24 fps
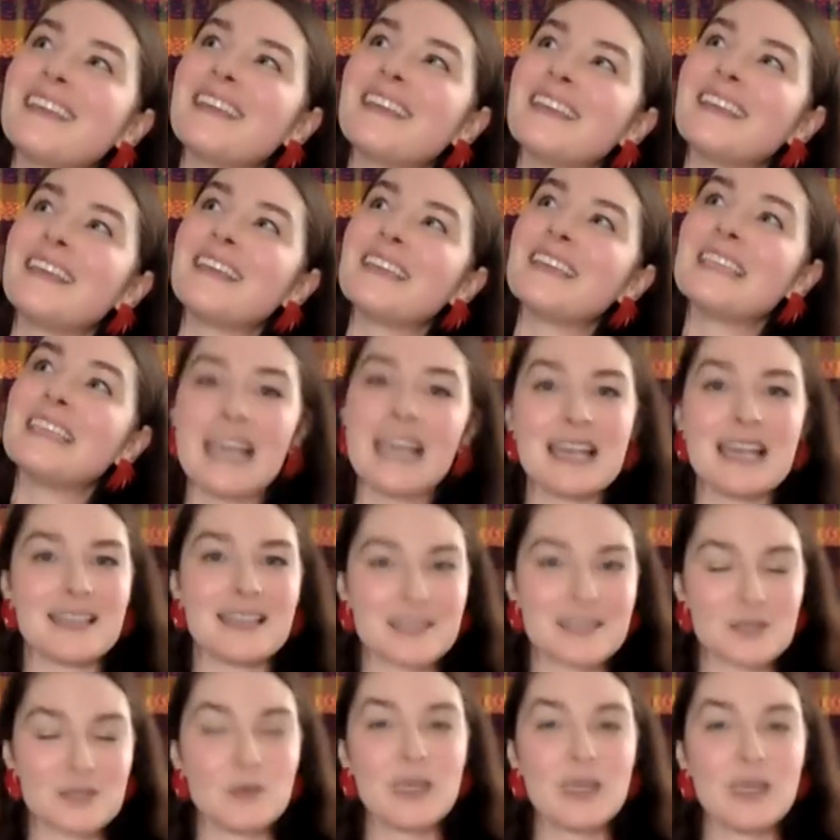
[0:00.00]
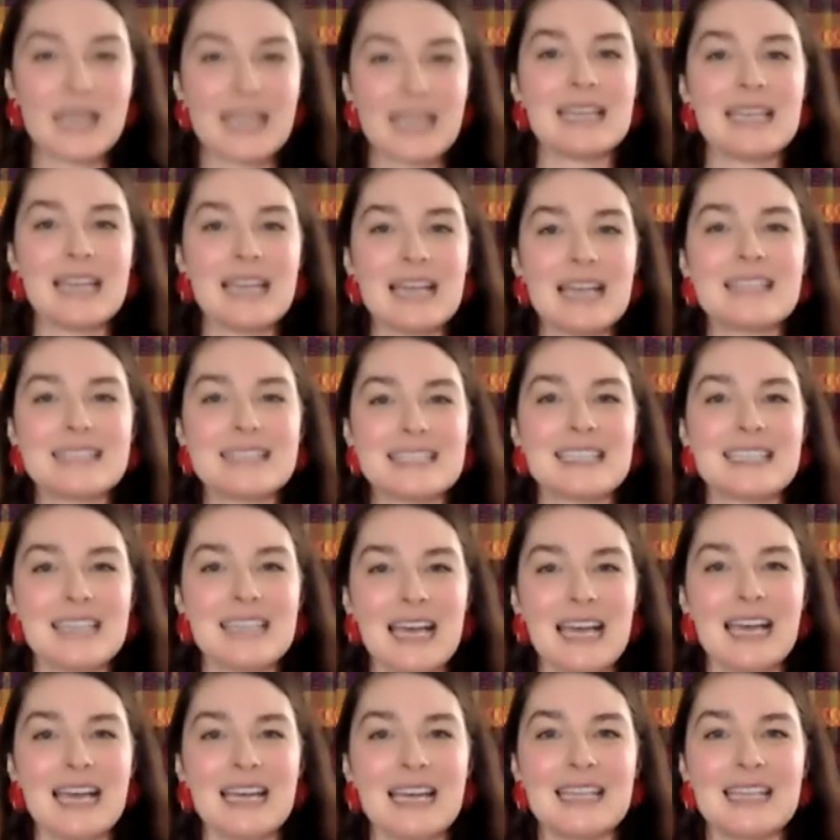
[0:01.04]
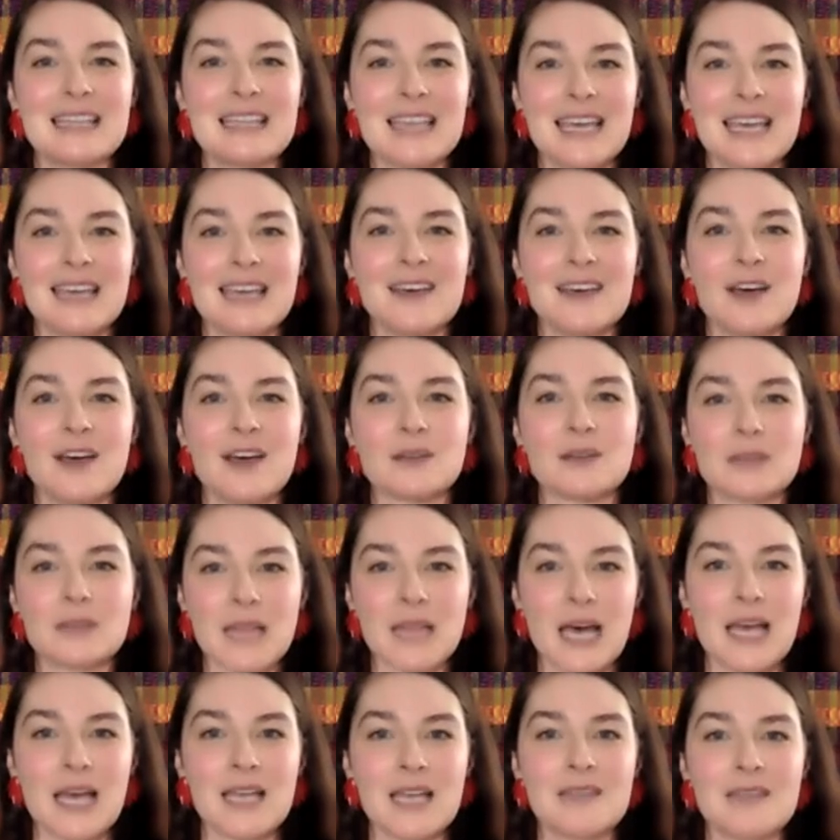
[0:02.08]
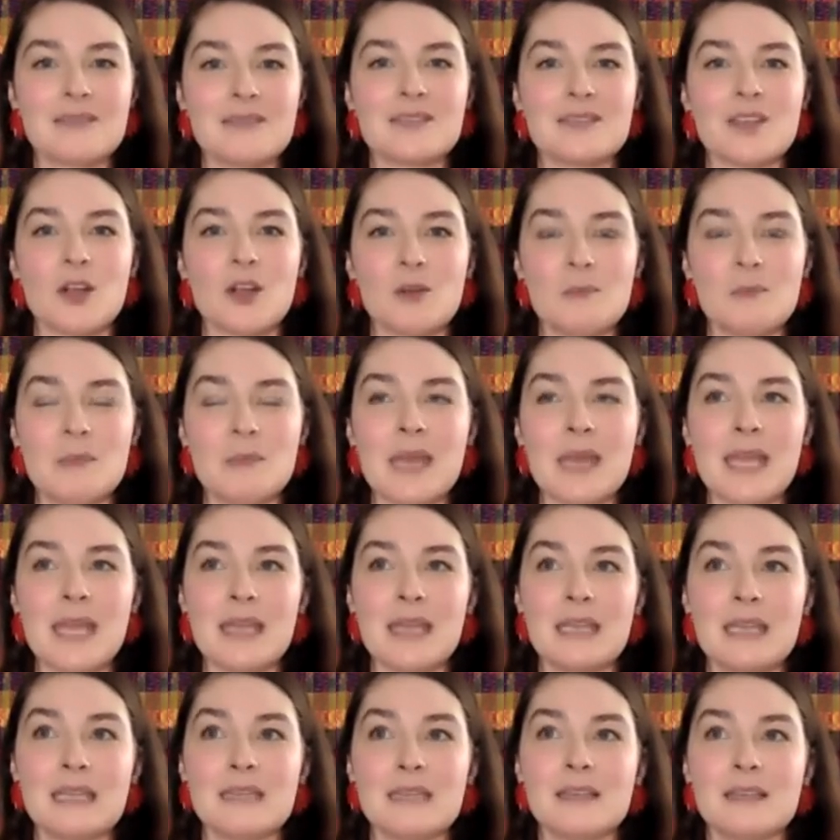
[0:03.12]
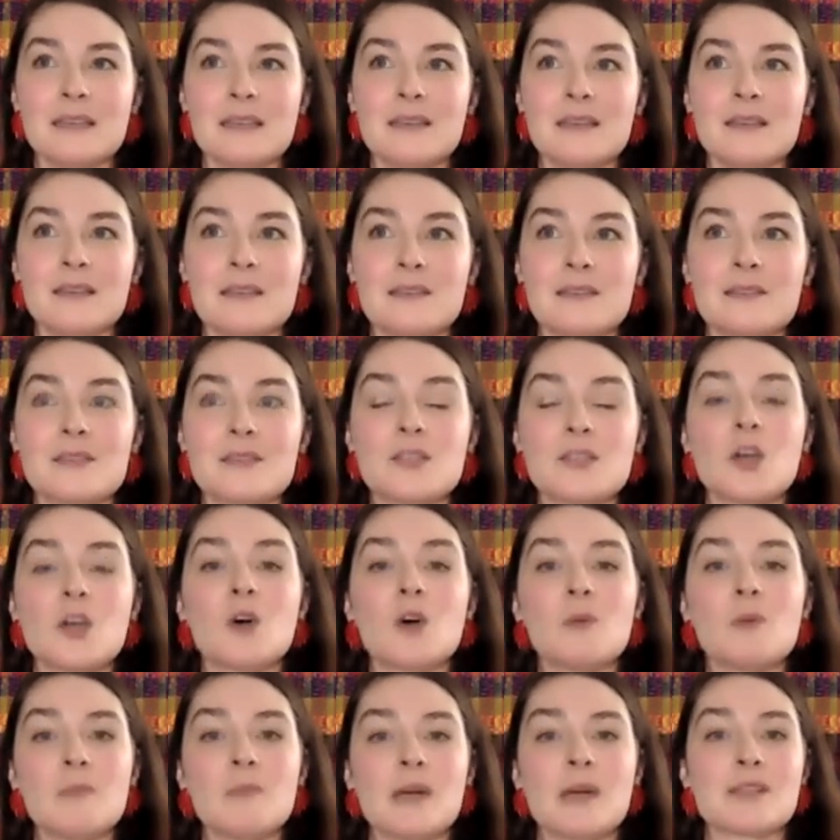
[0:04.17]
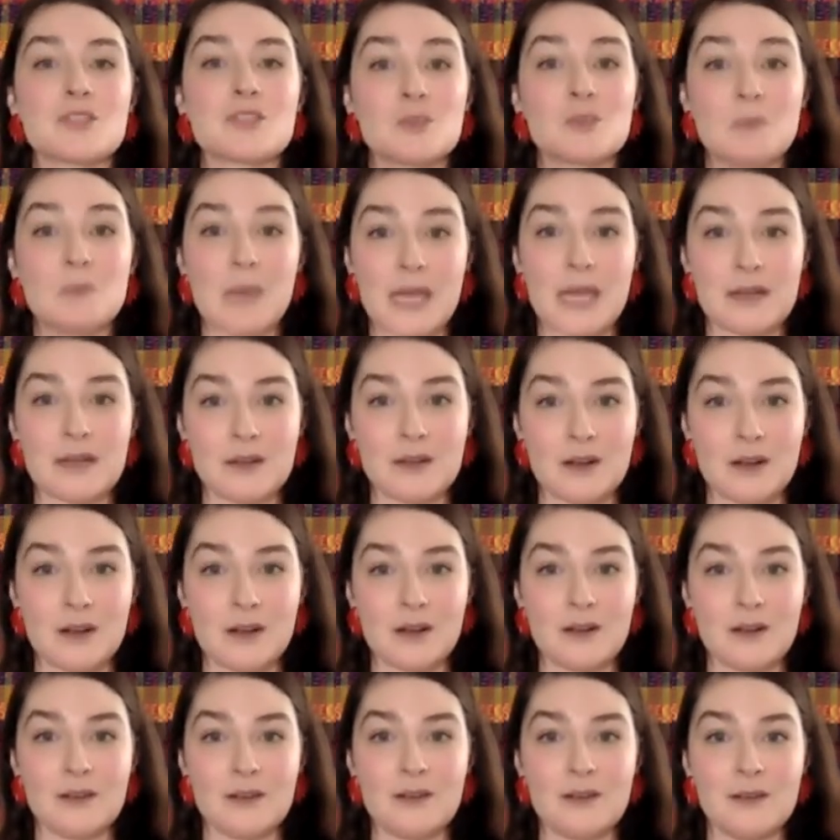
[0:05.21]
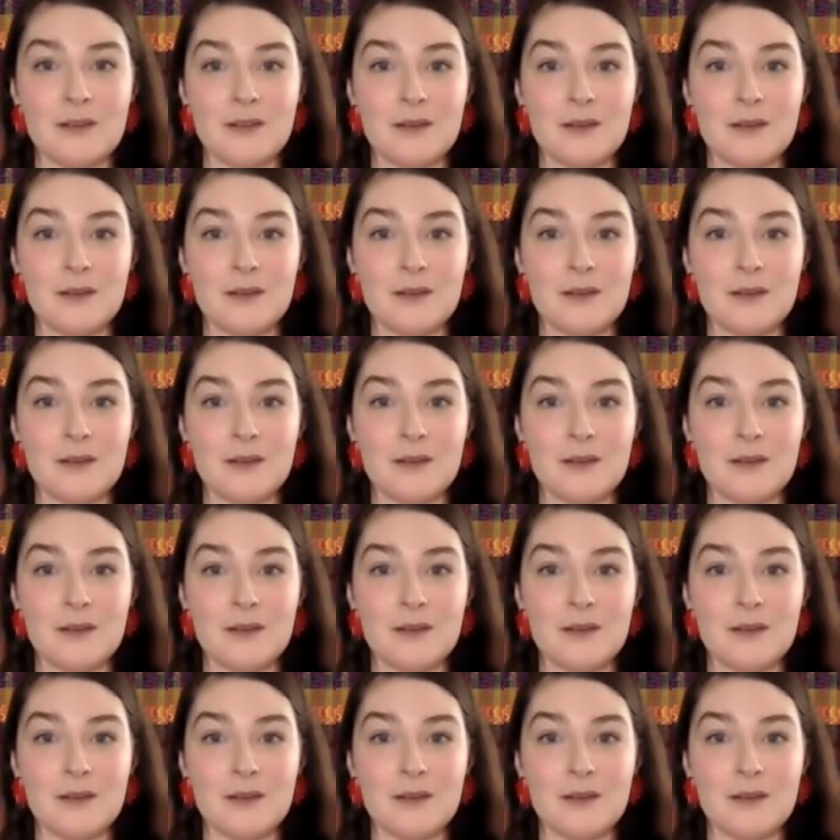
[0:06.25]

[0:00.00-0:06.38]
yes, we cannot deny that our lives are made so much better